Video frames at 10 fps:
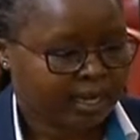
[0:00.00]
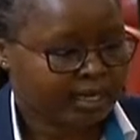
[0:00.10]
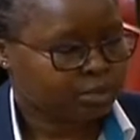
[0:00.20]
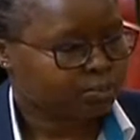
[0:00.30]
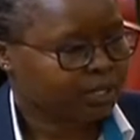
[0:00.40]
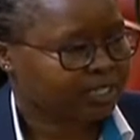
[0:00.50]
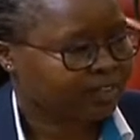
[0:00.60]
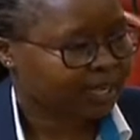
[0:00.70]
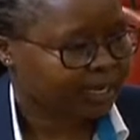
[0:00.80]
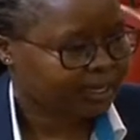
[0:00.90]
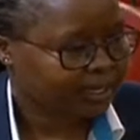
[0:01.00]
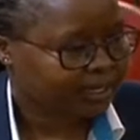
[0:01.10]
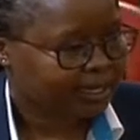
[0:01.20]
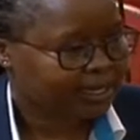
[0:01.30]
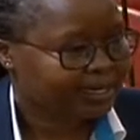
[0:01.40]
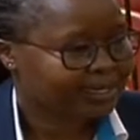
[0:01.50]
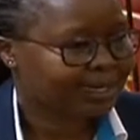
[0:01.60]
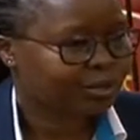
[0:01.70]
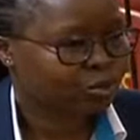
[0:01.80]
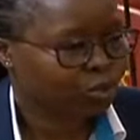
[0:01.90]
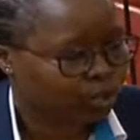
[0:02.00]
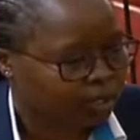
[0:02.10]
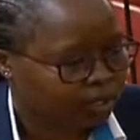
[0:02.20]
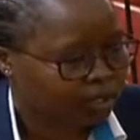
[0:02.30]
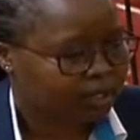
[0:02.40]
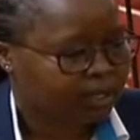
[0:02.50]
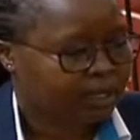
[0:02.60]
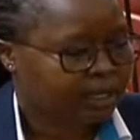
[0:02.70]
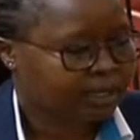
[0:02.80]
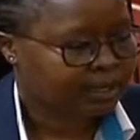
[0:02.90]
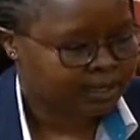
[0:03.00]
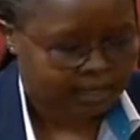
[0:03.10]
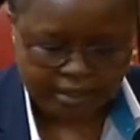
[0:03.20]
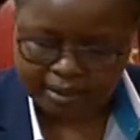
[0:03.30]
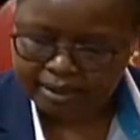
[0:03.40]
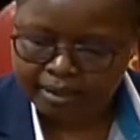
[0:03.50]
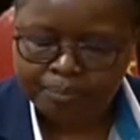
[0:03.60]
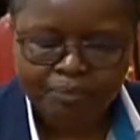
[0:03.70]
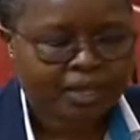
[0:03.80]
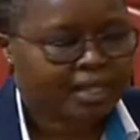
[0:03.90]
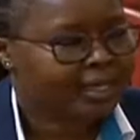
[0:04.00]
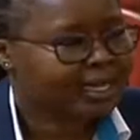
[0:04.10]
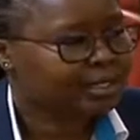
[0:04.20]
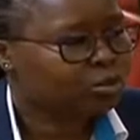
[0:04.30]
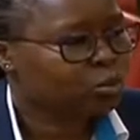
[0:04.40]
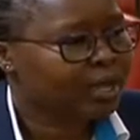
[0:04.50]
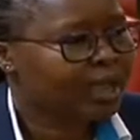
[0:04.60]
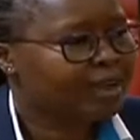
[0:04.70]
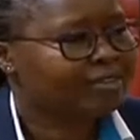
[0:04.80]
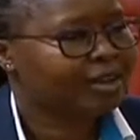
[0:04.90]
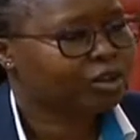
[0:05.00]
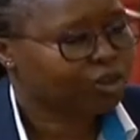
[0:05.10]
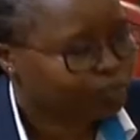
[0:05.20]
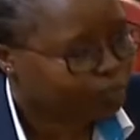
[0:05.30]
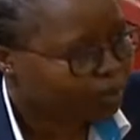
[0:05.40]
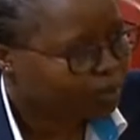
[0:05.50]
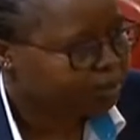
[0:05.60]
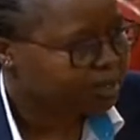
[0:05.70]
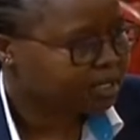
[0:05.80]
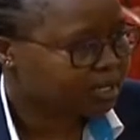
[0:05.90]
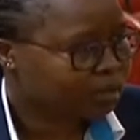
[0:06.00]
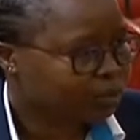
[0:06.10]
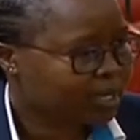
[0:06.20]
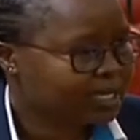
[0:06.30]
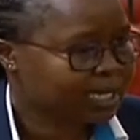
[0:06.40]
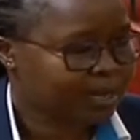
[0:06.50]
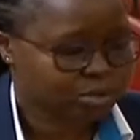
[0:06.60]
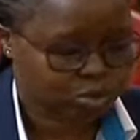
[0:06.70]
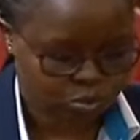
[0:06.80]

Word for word: and specifically as a rural leader, that we have a lot of problems when it comes